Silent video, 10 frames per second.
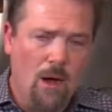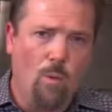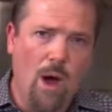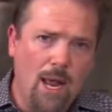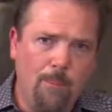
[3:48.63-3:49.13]

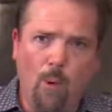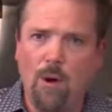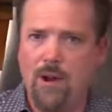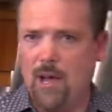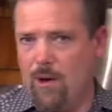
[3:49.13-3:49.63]
One
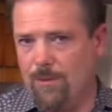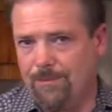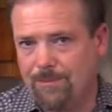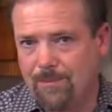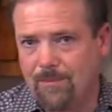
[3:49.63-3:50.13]
important note
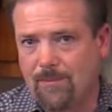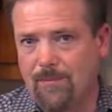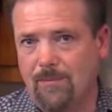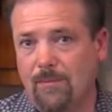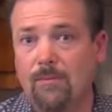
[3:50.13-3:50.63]

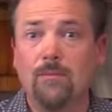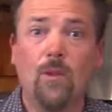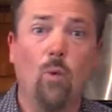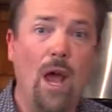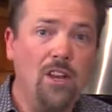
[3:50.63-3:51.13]

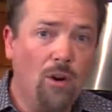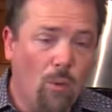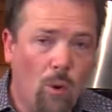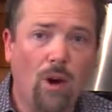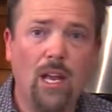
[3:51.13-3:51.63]
when you're
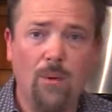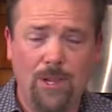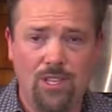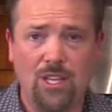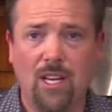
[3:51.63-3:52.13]
working
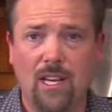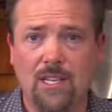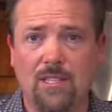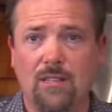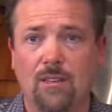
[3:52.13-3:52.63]
with
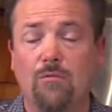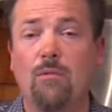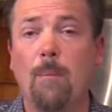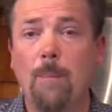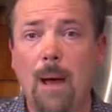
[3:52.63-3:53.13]
chilies,
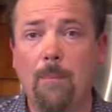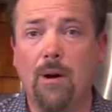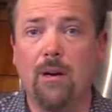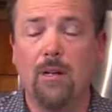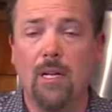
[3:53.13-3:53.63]

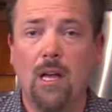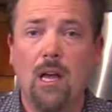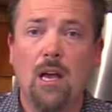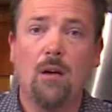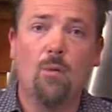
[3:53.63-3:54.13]
remember
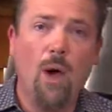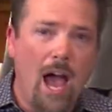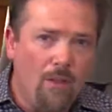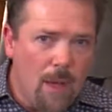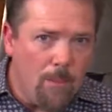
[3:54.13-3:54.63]

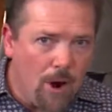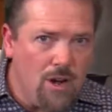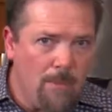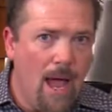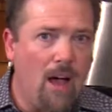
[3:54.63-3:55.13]
how they burn
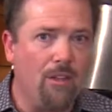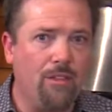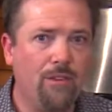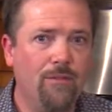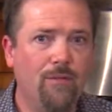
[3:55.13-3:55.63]
your mouth.
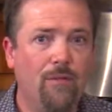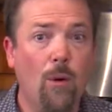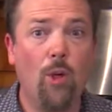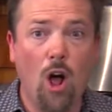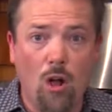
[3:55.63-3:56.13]
They
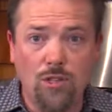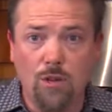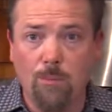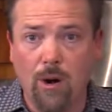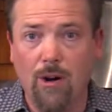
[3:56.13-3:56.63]
will
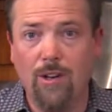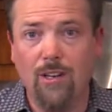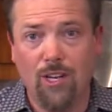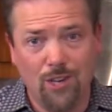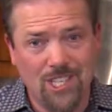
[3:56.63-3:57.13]
also
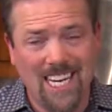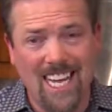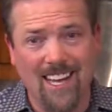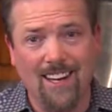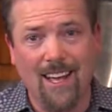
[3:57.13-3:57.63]
burn your
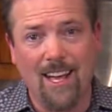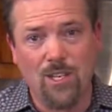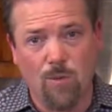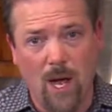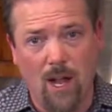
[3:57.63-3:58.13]
skin
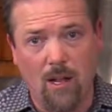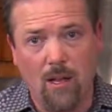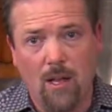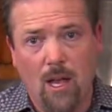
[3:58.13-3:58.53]
as well.